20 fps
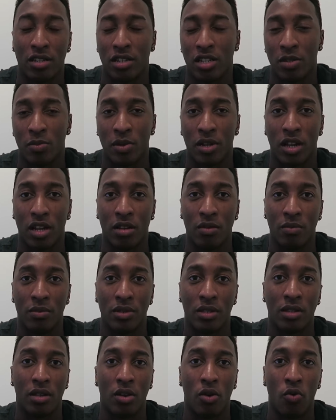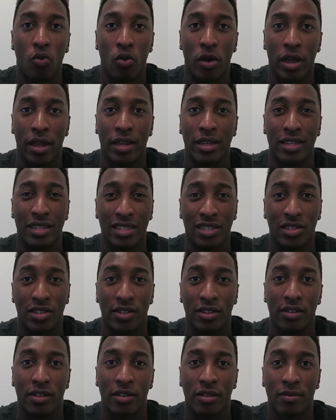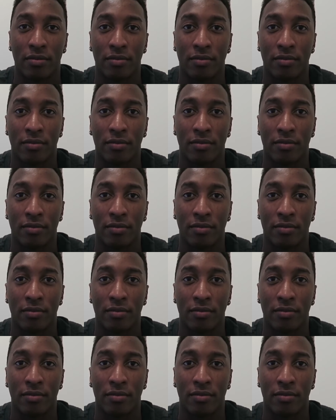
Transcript: just becomes way easier.